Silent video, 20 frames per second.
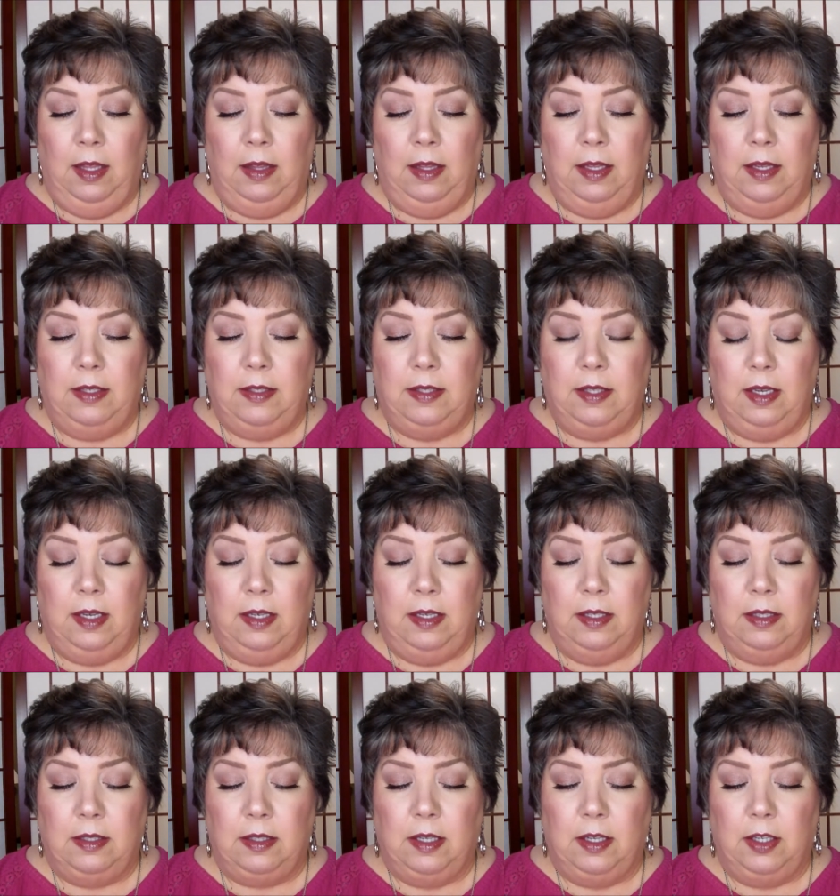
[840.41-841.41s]
this
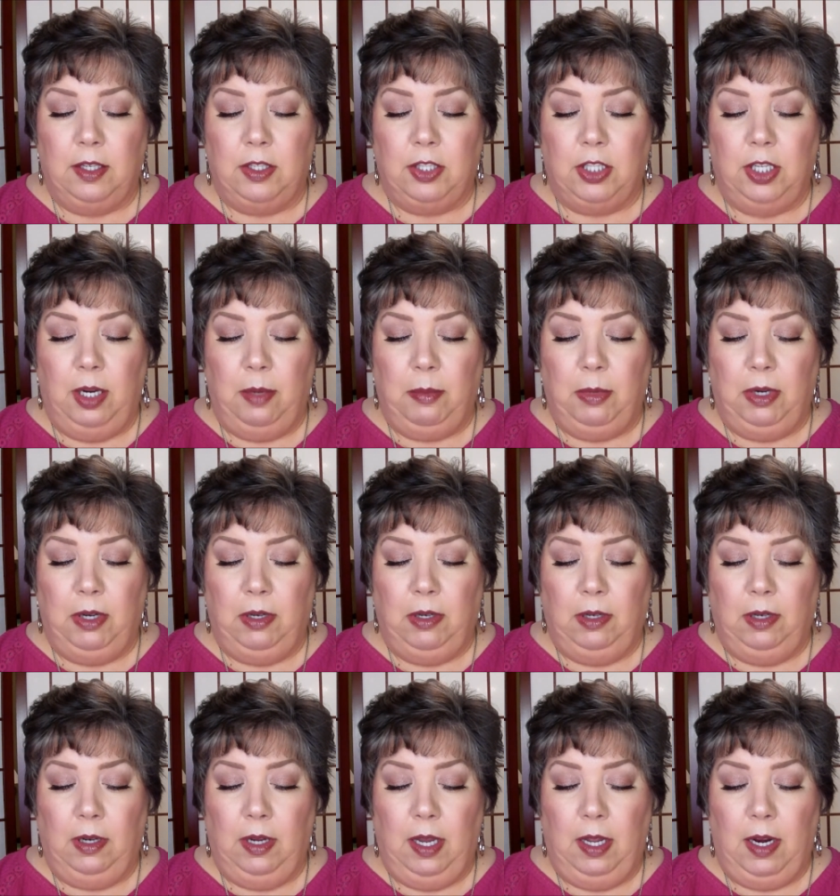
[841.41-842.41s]
is a
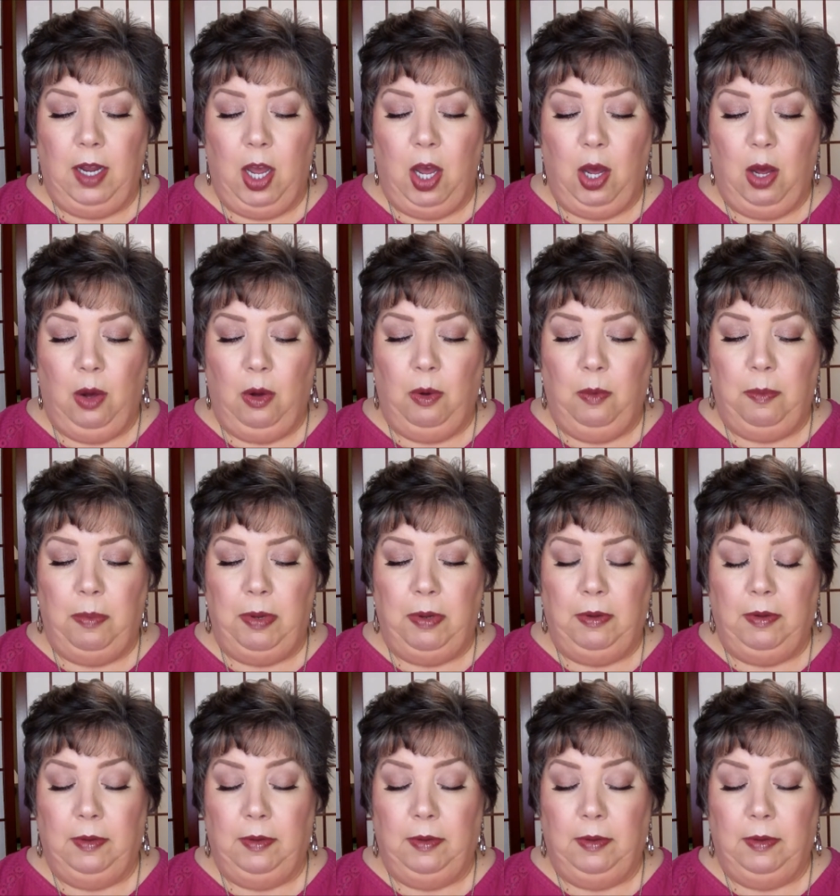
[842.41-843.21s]
Shimmer and Hope.